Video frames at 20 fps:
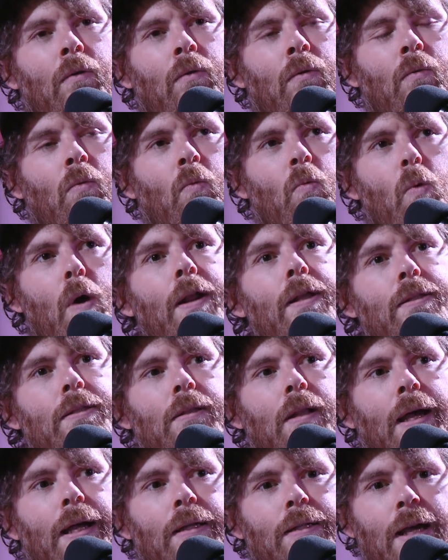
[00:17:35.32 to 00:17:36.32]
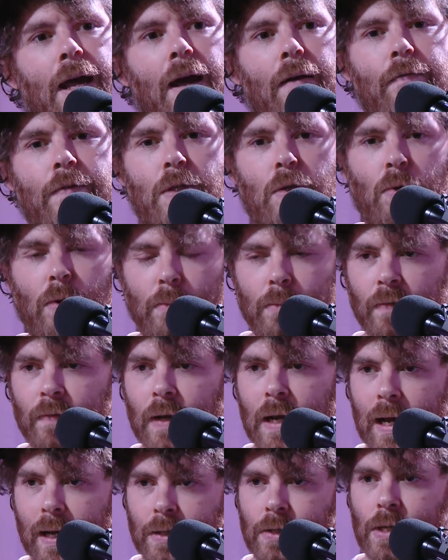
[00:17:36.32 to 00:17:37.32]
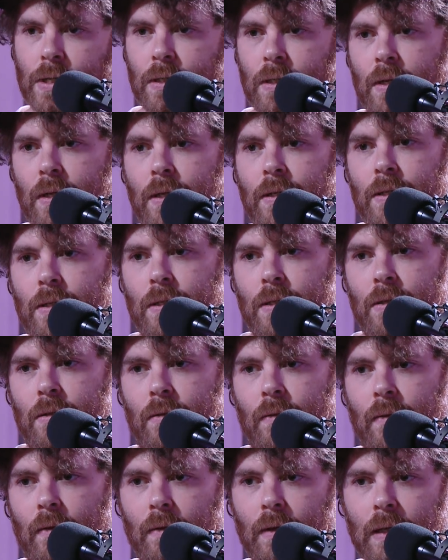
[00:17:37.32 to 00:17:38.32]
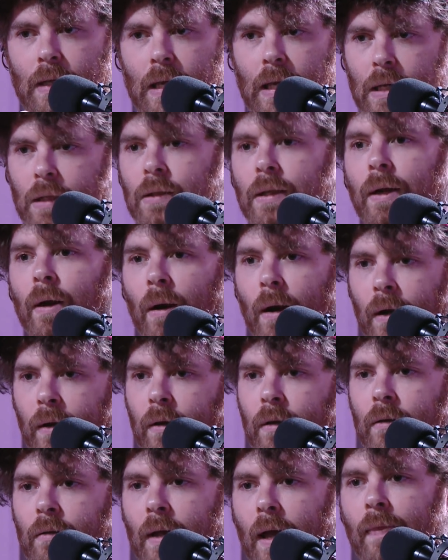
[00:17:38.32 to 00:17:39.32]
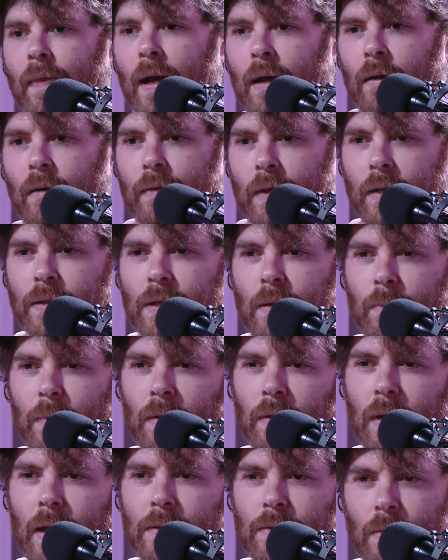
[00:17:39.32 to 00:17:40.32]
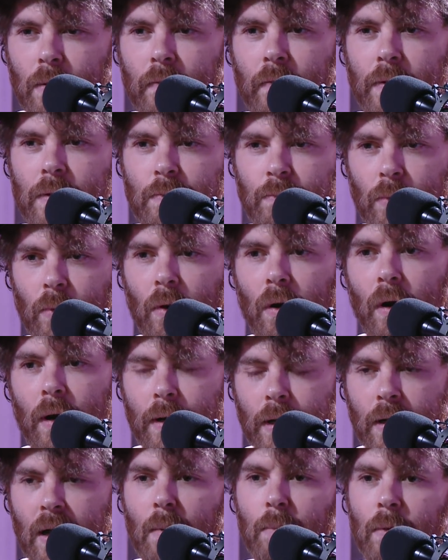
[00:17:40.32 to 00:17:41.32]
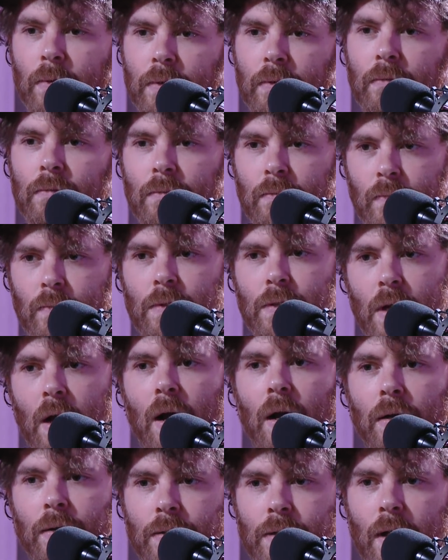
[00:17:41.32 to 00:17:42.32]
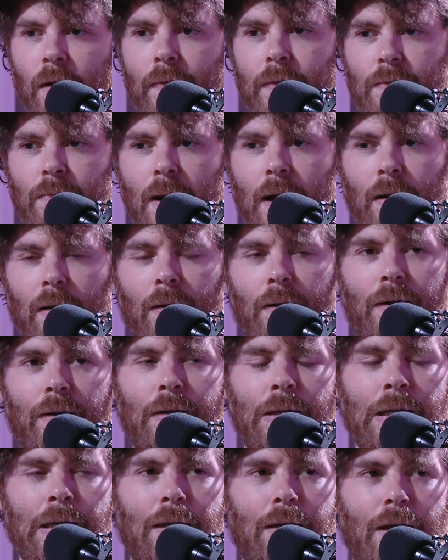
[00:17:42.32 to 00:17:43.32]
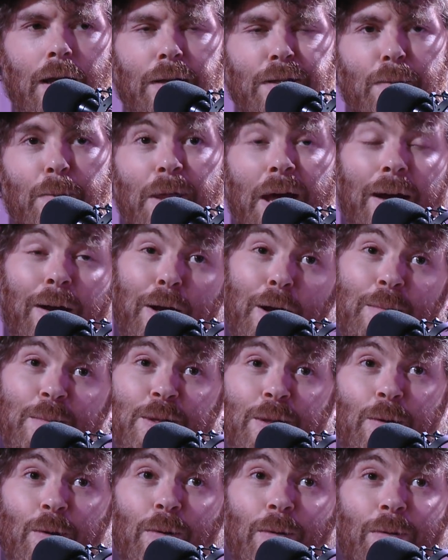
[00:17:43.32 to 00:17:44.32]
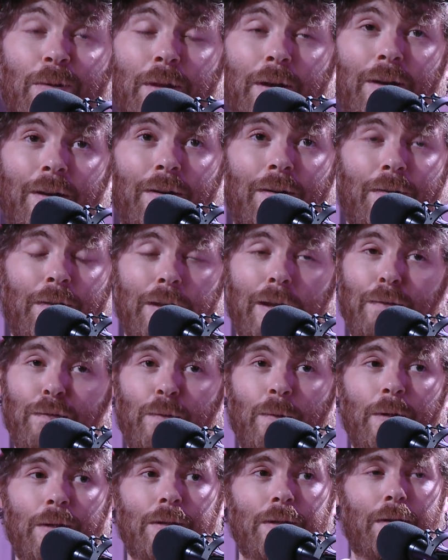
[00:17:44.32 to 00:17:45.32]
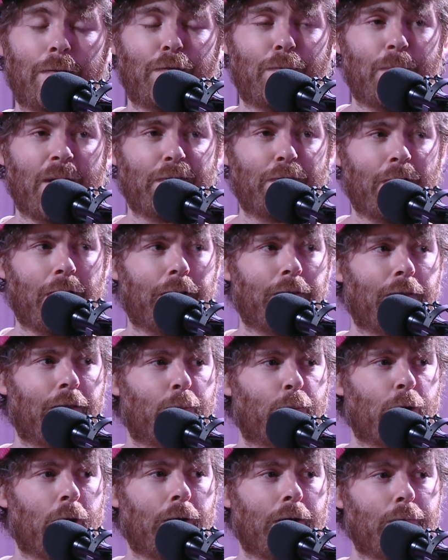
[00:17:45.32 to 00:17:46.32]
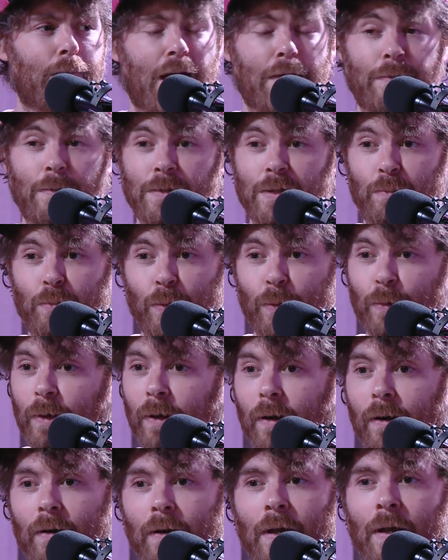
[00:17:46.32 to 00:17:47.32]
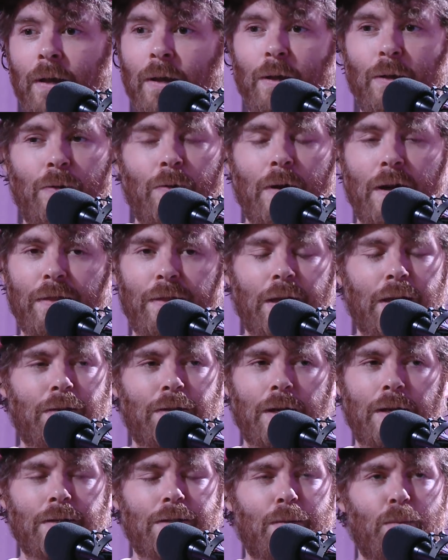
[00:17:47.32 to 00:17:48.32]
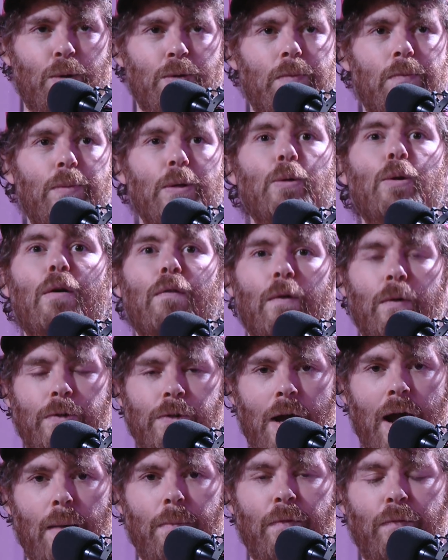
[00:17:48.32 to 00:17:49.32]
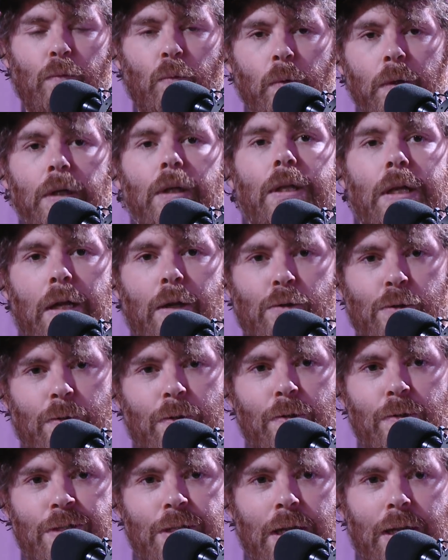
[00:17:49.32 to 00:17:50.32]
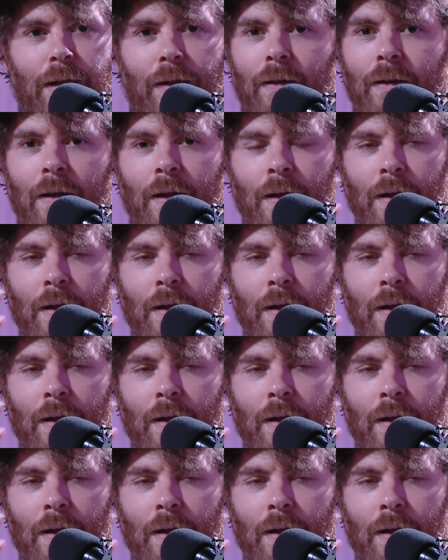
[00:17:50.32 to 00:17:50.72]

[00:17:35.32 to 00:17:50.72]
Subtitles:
what it's like to have stream of consciousness in a lyric. And that's something that I sort of explore in a couple songs on this record. And some of that comes through the influence of my friend, the poet Matthew Zapruder, who I think does the most beautiful job of really introducing